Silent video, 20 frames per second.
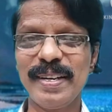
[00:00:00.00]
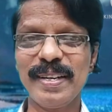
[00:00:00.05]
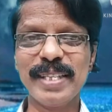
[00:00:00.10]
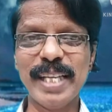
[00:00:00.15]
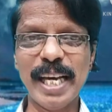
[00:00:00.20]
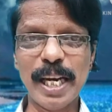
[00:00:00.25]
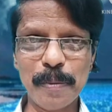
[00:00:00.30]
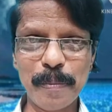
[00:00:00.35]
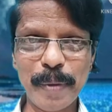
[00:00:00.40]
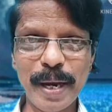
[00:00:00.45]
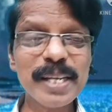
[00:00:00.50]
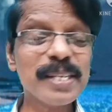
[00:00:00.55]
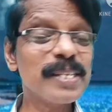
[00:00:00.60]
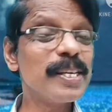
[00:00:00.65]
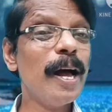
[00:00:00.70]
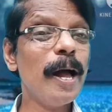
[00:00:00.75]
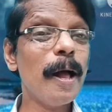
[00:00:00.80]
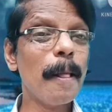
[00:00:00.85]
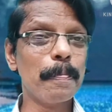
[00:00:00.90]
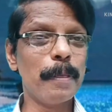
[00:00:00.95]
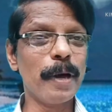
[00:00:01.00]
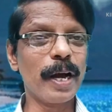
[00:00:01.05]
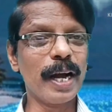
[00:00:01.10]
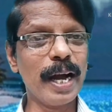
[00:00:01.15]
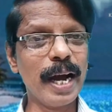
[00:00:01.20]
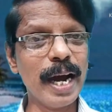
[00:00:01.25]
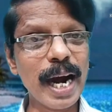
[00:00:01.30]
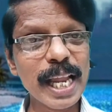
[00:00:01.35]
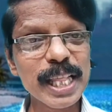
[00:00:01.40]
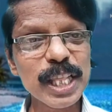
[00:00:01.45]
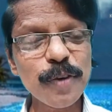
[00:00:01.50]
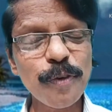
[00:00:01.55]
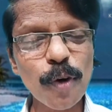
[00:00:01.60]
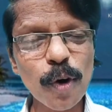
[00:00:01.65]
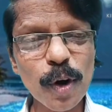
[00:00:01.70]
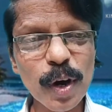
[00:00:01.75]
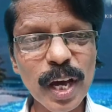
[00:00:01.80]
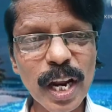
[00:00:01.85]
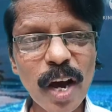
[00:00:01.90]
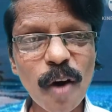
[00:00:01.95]
That means the girl in the
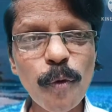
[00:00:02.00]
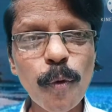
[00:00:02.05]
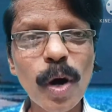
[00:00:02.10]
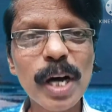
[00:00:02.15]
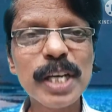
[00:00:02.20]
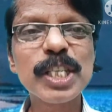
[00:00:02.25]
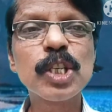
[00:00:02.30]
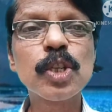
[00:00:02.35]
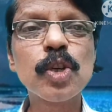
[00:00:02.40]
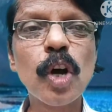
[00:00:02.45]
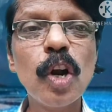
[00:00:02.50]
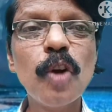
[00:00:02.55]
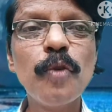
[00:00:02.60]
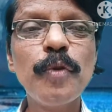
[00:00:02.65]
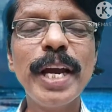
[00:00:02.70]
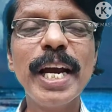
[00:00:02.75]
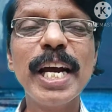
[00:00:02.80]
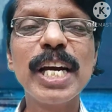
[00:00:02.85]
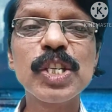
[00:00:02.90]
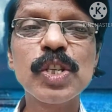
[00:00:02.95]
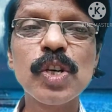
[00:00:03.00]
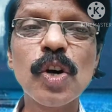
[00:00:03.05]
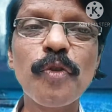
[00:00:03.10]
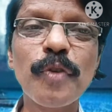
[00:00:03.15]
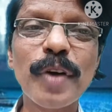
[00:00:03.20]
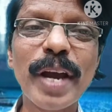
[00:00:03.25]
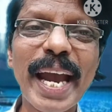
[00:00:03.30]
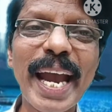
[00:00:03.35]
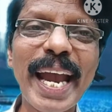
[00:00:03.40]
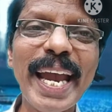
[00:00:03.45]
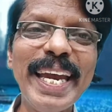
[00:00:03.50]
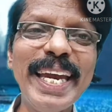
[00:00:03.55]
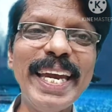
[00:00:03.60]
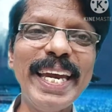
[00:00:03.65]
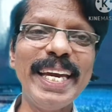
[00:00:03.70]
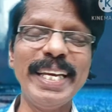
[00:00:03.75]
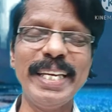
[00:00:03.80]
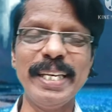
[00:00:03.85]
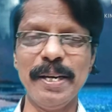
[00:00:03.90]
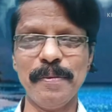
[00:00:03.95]
photograph was 12 years of
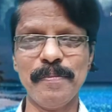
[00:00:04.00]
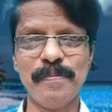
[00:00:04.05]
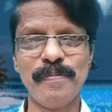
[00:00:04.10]
age.